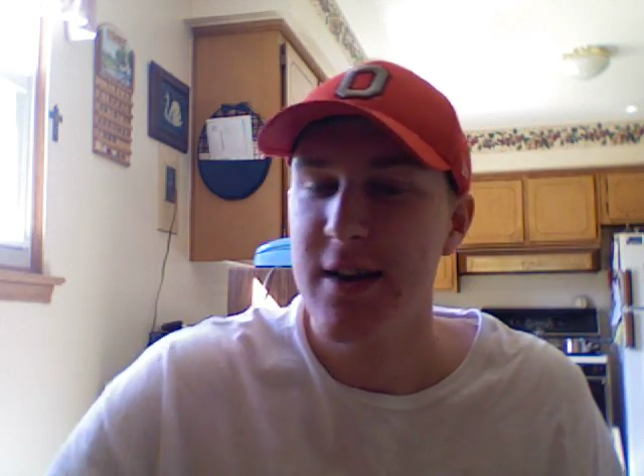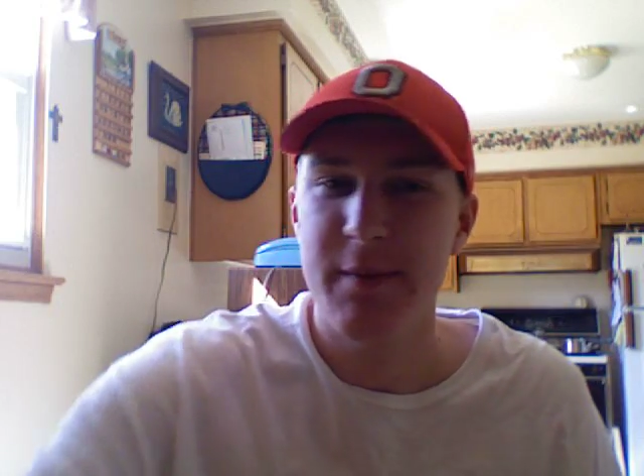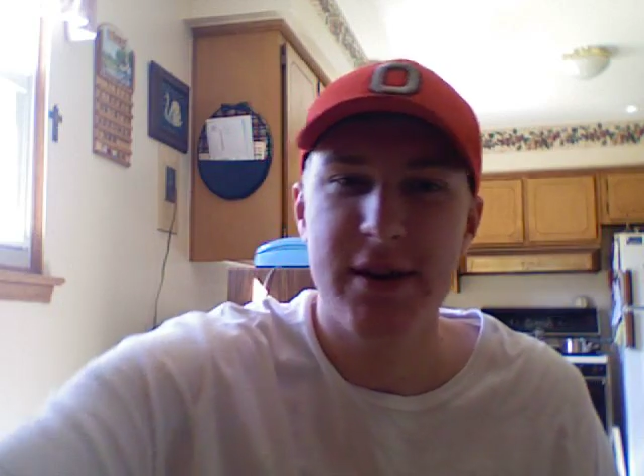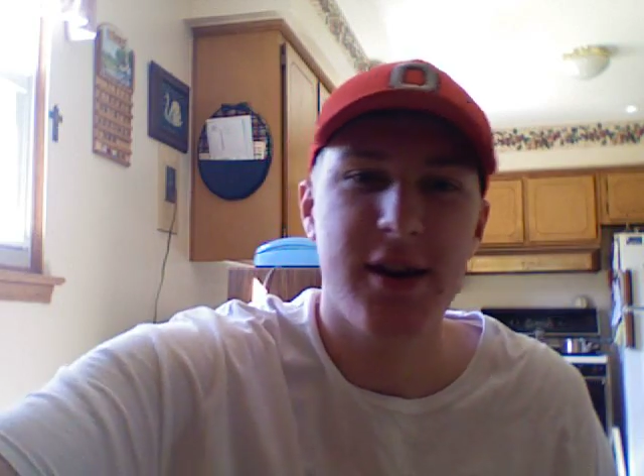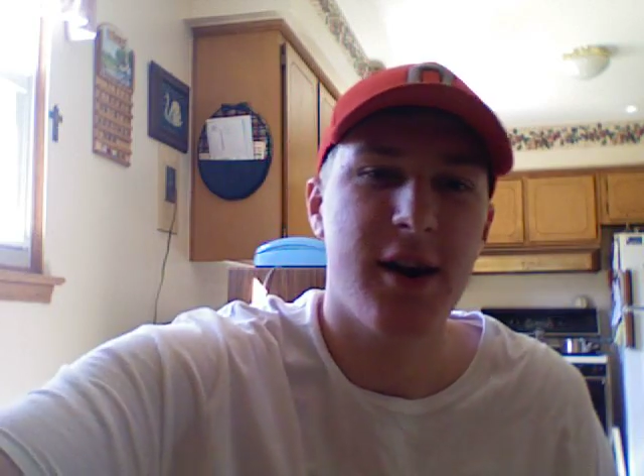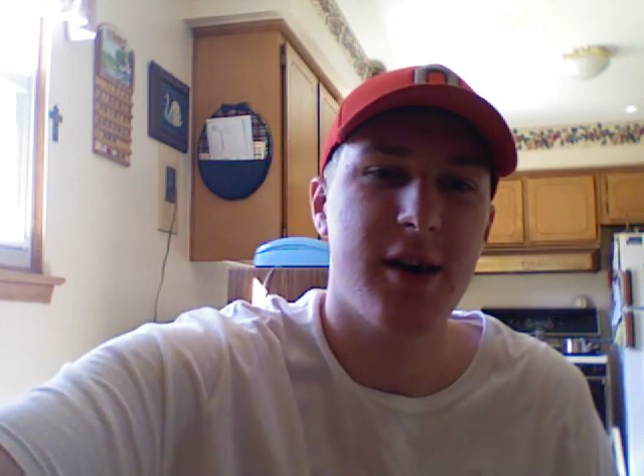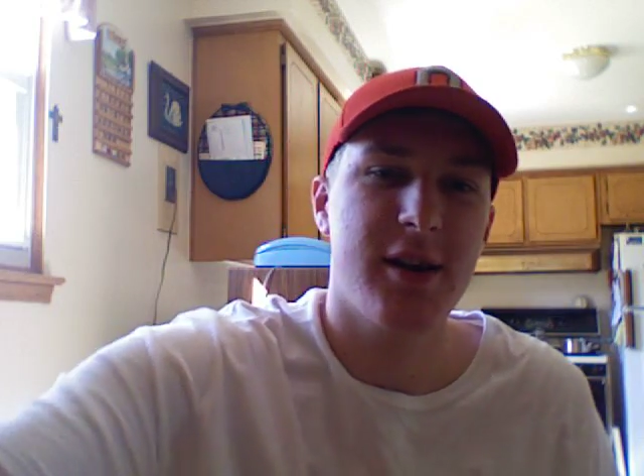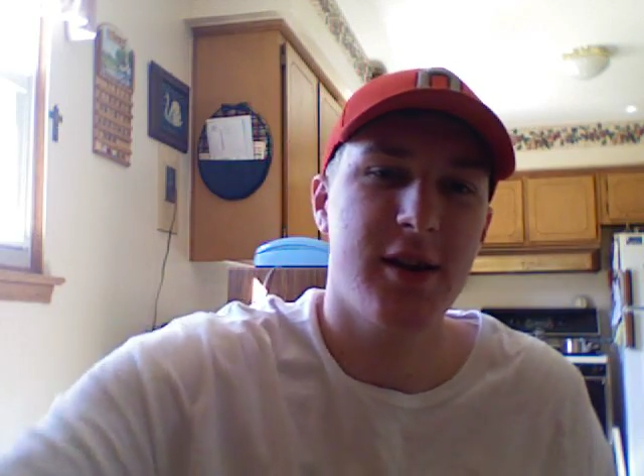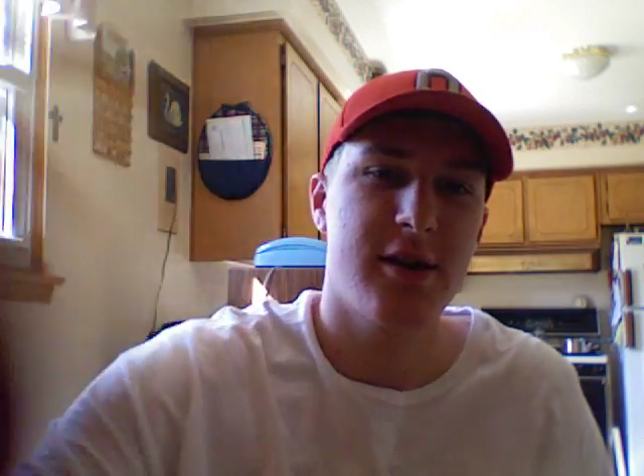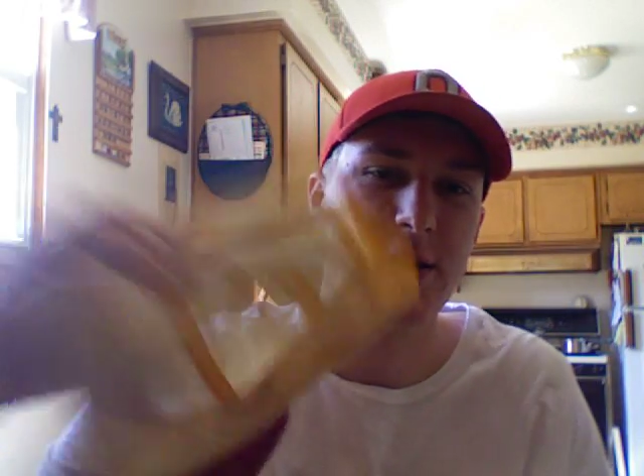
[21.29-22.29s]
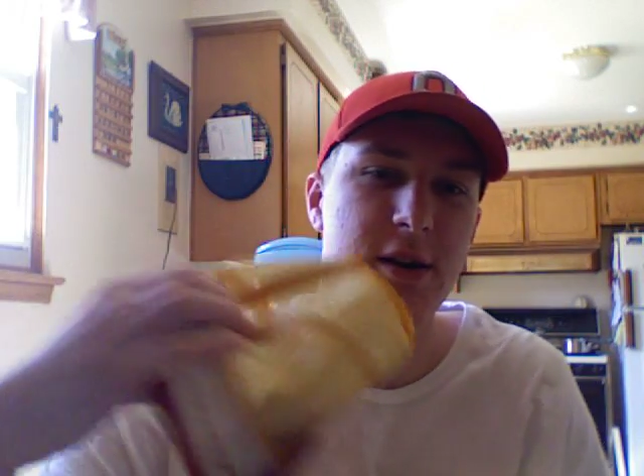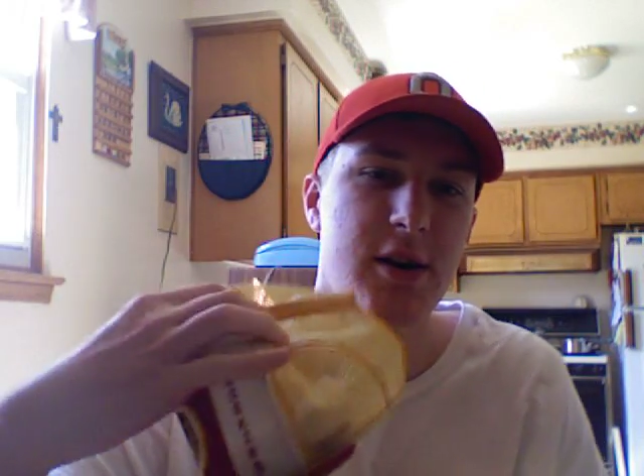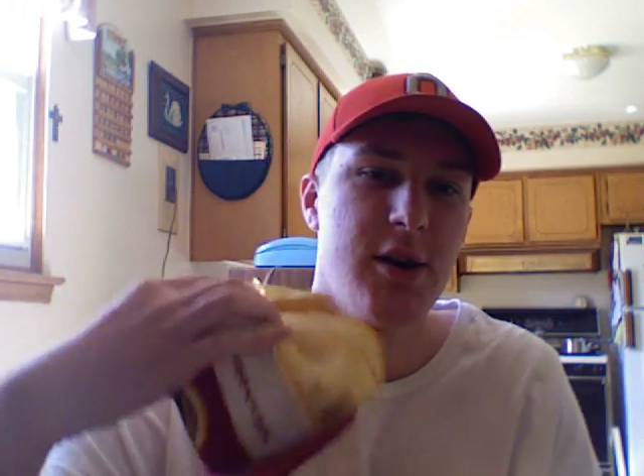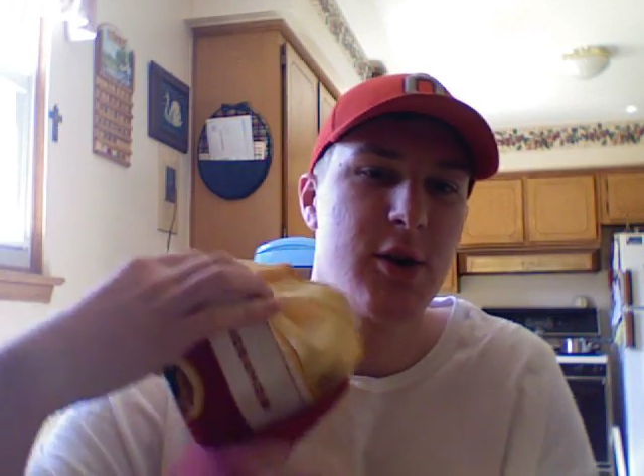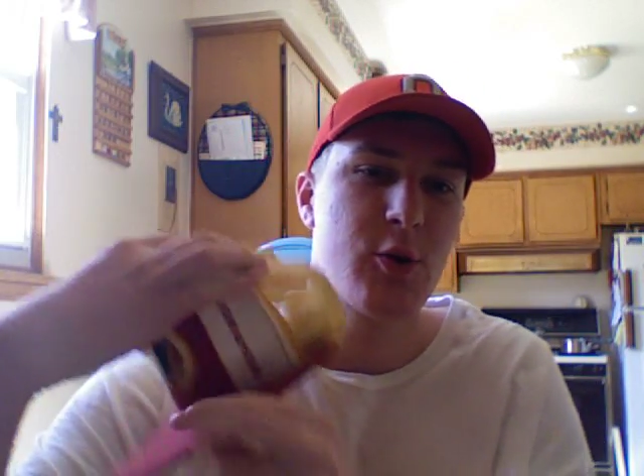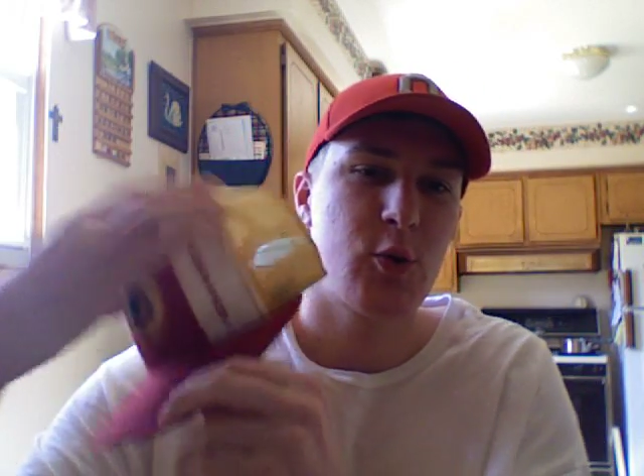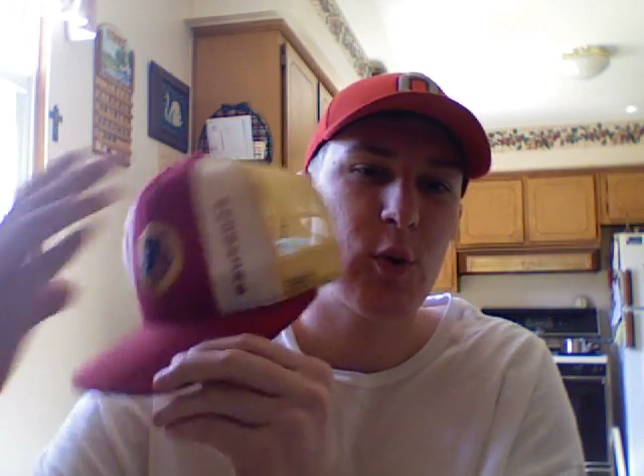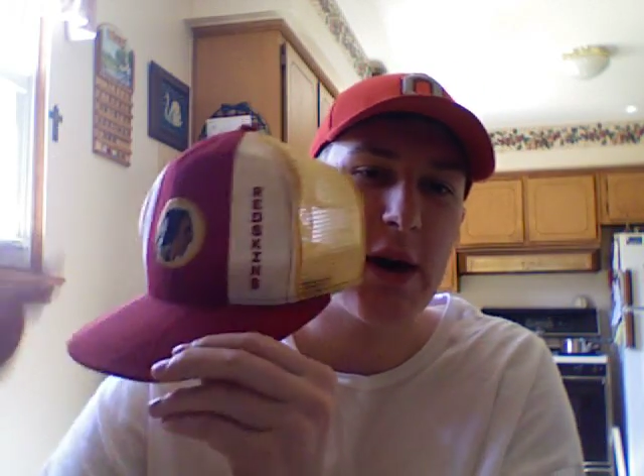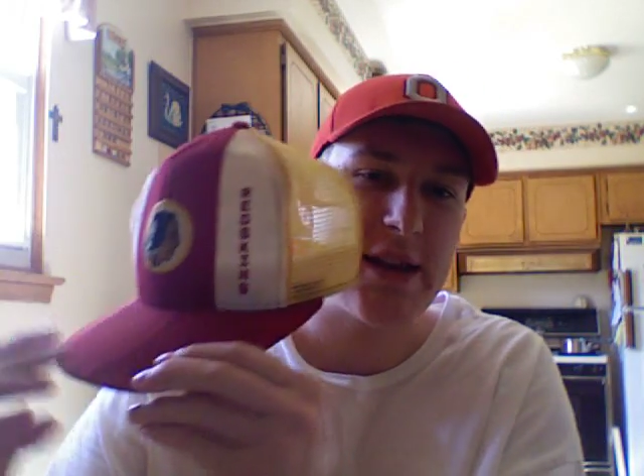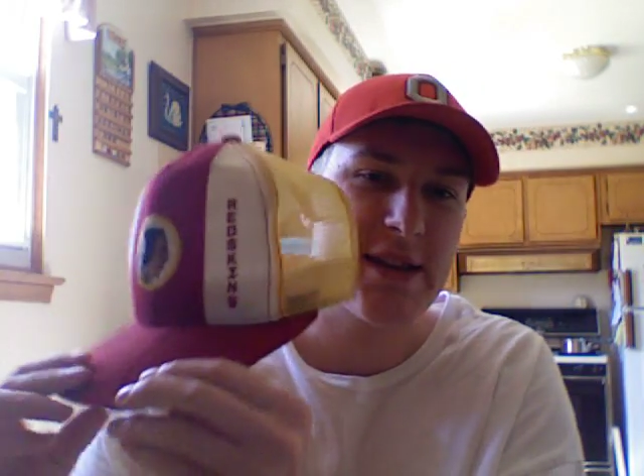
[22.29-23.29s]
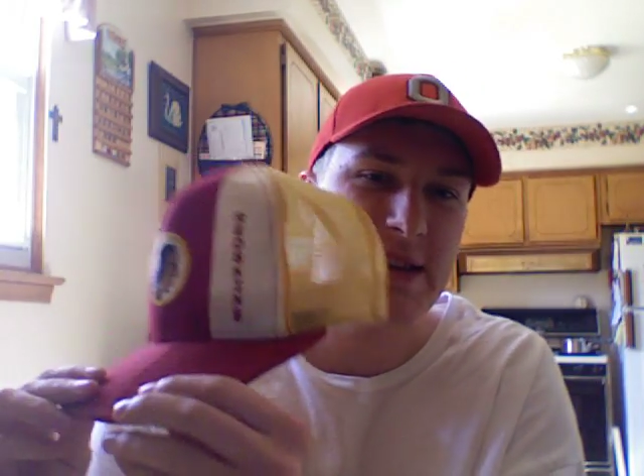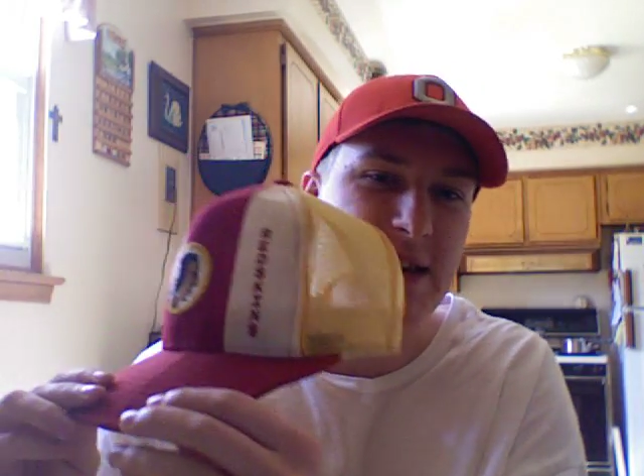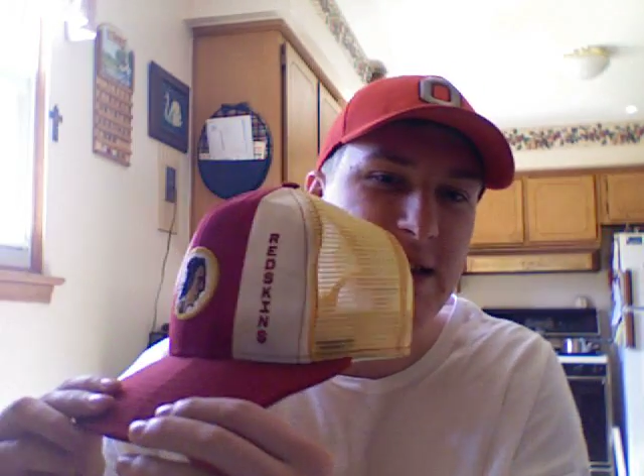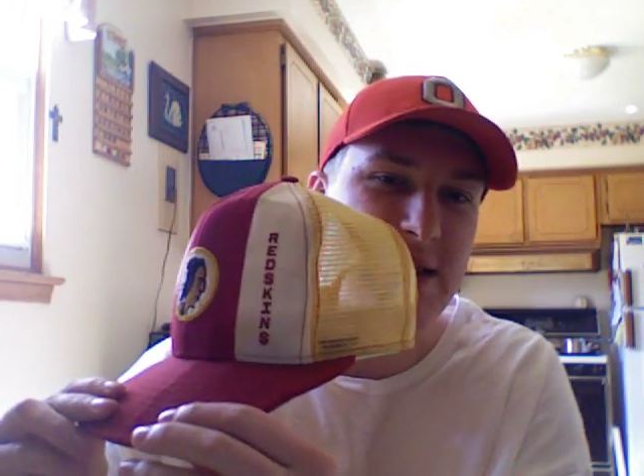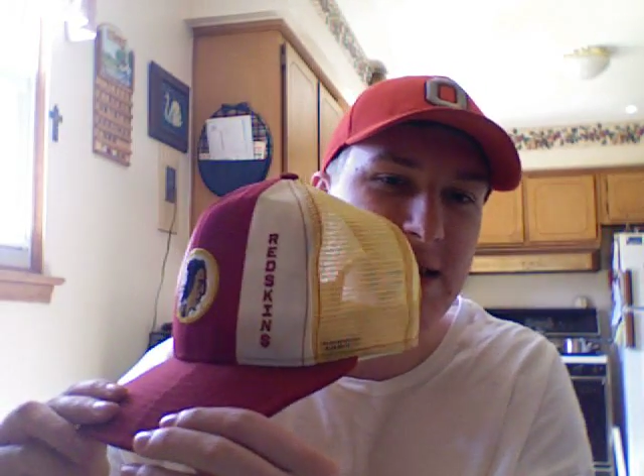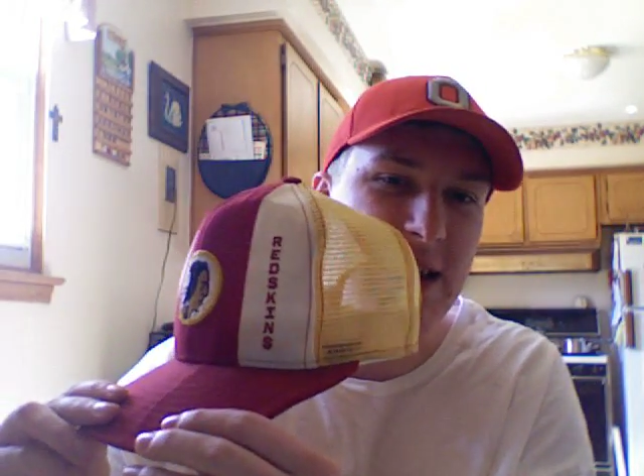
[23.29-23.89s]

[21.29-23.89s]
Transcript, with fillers: We're going to be talking a little Redskins